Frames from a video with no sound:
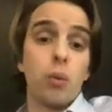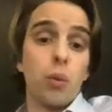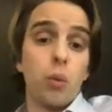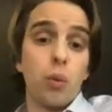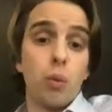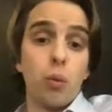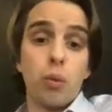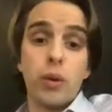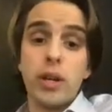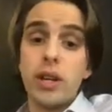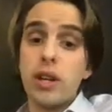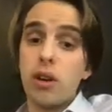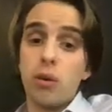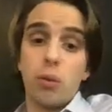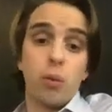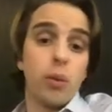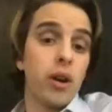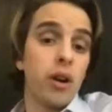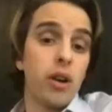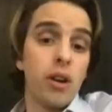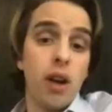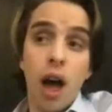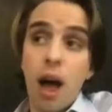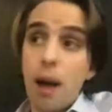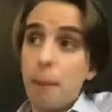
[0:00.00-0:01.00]

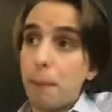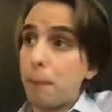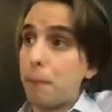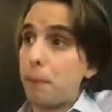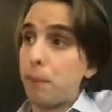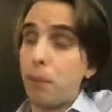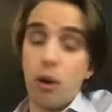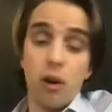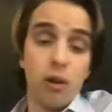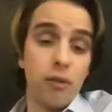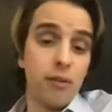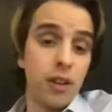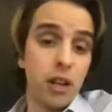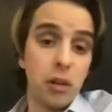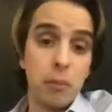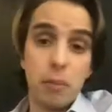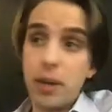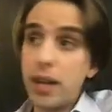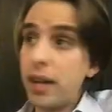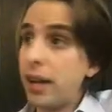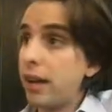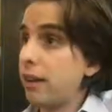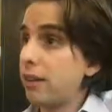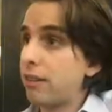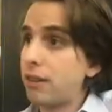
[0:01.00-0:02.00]
we're not perfect
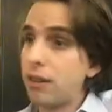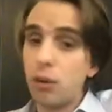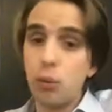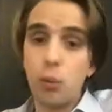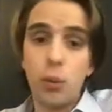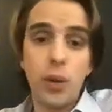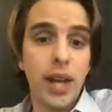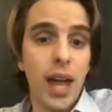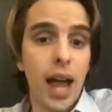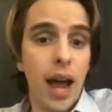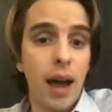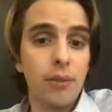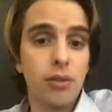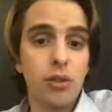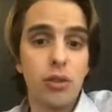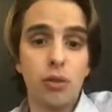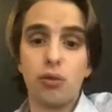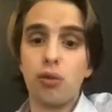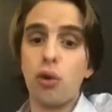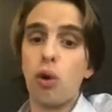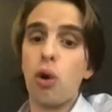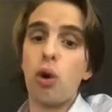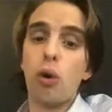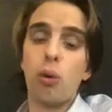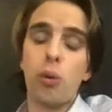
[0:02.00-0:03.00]
beings and we have to
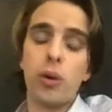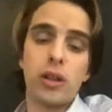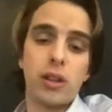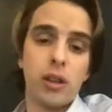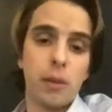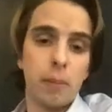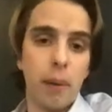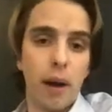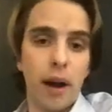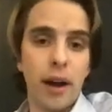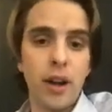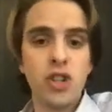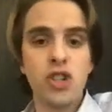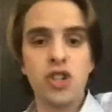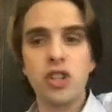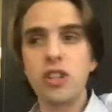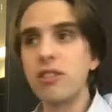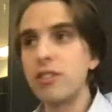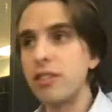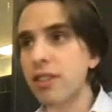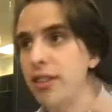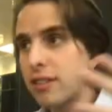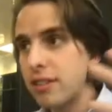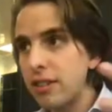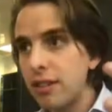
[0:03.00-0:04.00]
roll with the
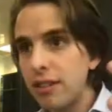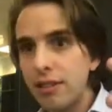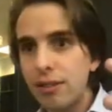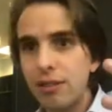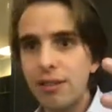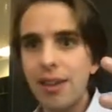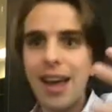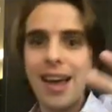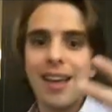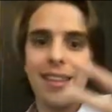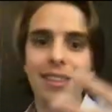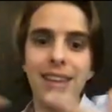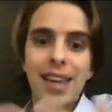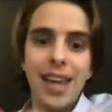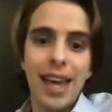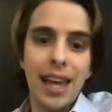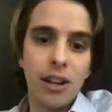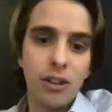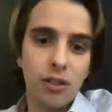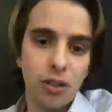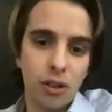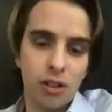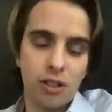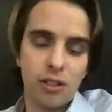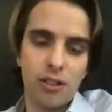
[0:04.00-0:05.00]
punches. This is the
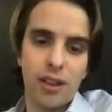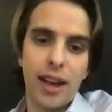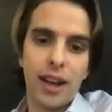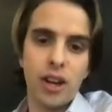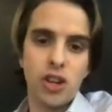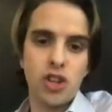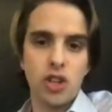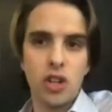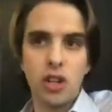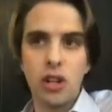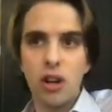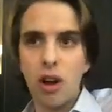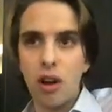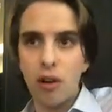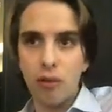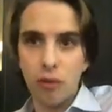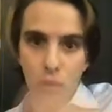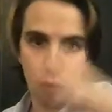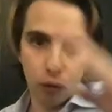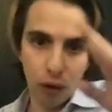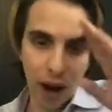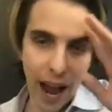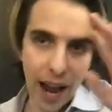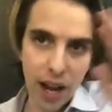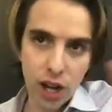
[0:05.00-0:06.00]
intersection of a
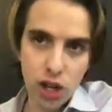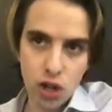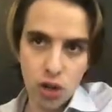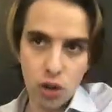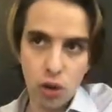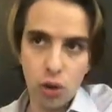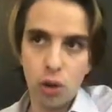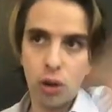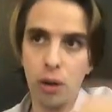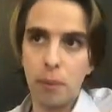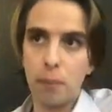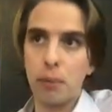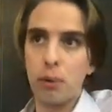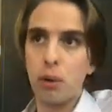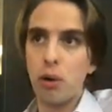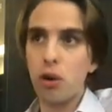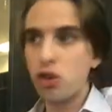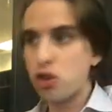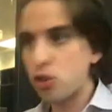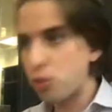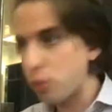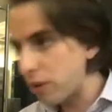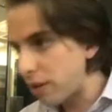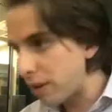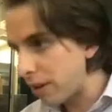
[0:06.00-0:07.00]
rational
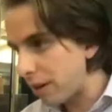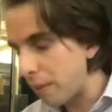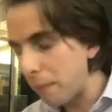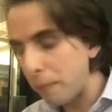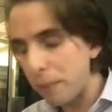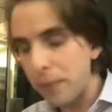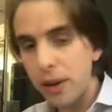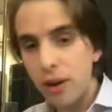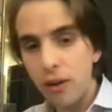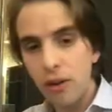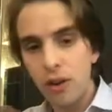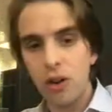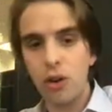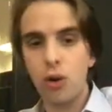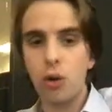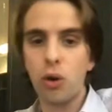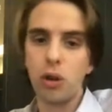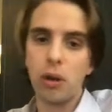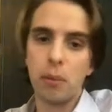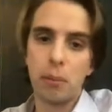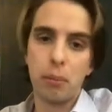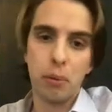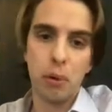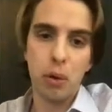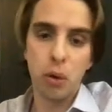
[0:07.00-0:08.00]
approach with an empirical
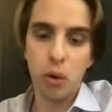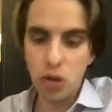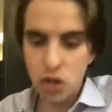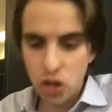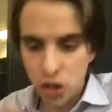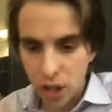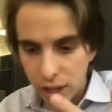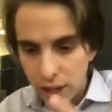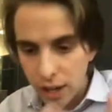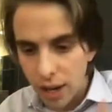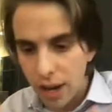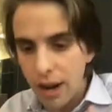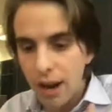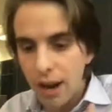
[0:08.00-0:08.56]
approach, and